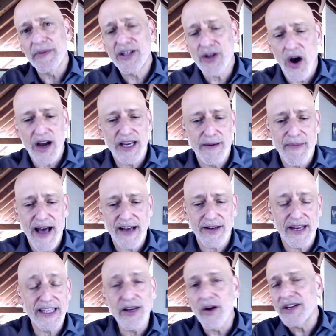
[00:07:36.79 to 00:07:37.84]
be talking about,
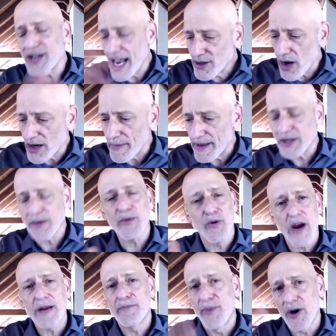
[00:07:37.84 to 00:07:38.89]
you know, I talked about some
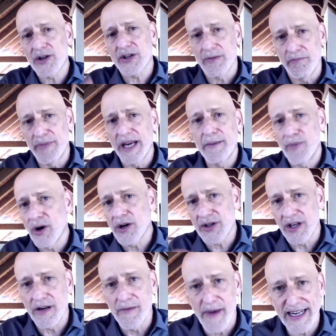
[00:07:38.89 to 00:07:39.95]
great books, some big books
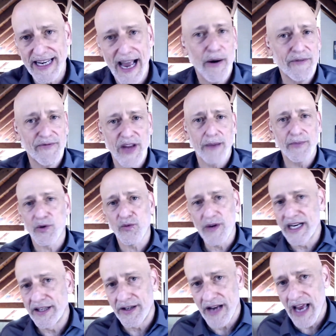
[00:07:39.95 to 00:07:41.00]
that you might now have time to
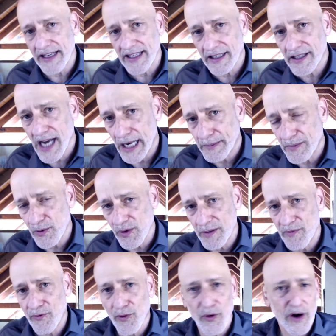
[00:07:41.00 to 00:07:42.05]
read that you hadn't had time to read
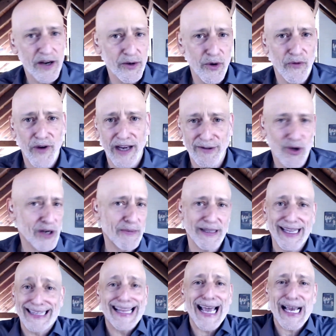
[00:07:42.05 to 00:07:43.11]
before. I don't know if I talked about
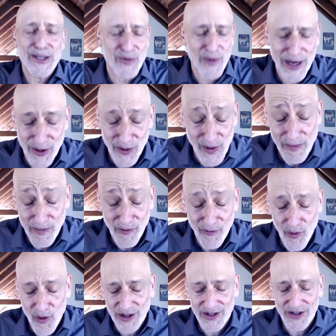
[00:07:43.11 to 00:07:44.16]
that last week or the week
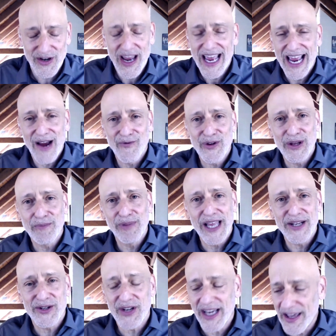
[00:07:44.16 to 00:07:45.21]
before, since everything
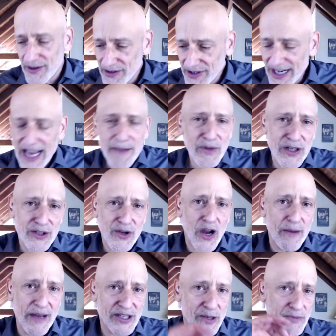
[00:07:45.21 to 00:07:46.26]
blends together. Today, I'm going to talk
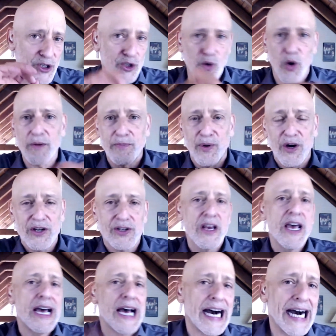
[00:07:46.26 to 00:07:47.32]
about some short books
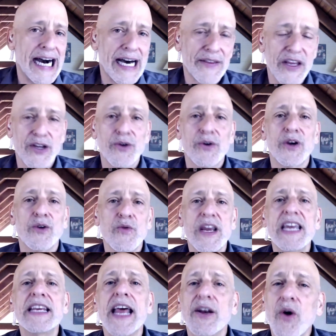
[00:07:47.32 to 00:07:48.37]
that you can
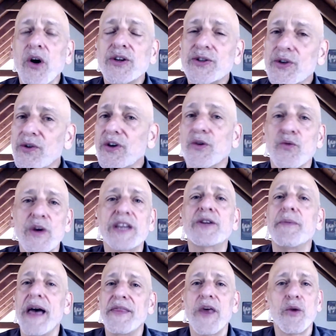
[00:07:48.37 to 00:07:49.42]
read, and also you can read
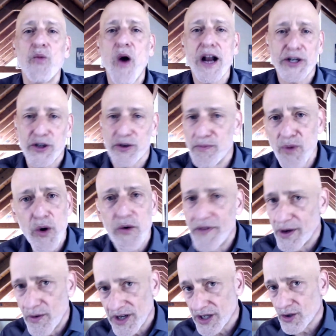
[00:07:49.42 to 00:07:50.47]
them and then watch the movie,
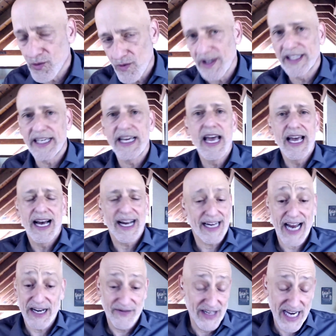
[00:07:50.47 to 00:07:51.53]
which is really a
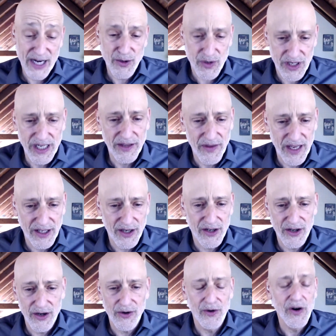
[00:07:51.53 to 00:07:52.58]
kind of an interesting thing to
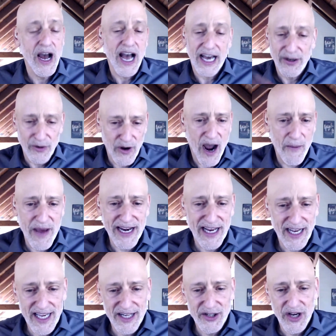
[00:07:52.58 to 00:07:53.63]
do. I don't know how many
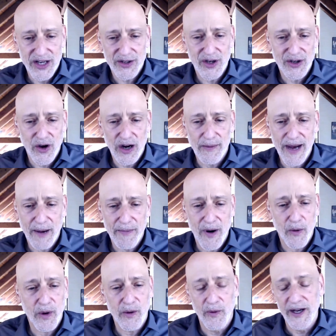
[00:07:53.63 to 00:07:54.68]
I'll get a chance to talk about,
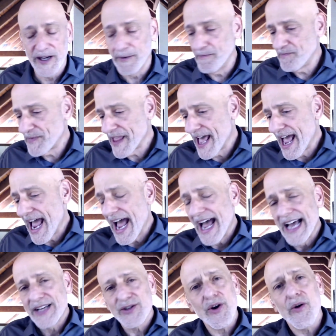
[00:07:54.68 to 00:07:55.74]
but we will.
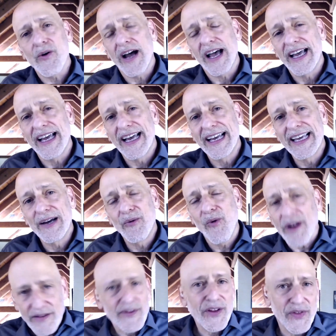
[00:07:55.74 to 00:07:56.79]
So
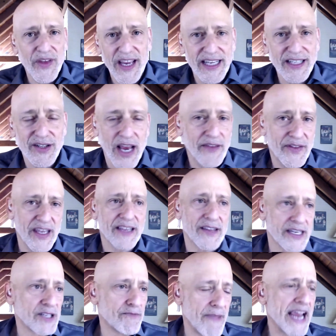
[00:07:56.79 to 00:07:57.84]
one of the things I think that
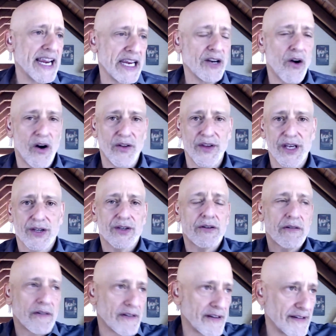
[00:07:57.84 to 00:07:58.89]
is making all this
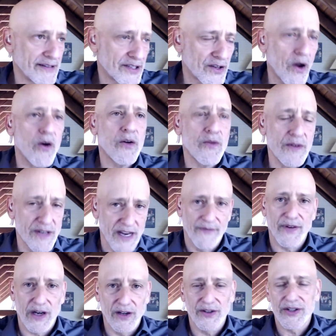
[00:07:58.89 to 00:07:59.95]
so
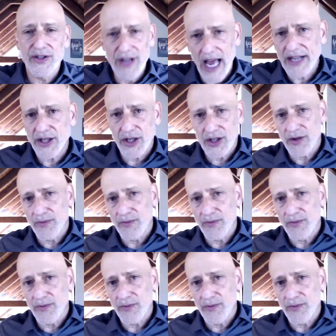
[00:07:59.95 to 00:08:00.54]
difficult is not just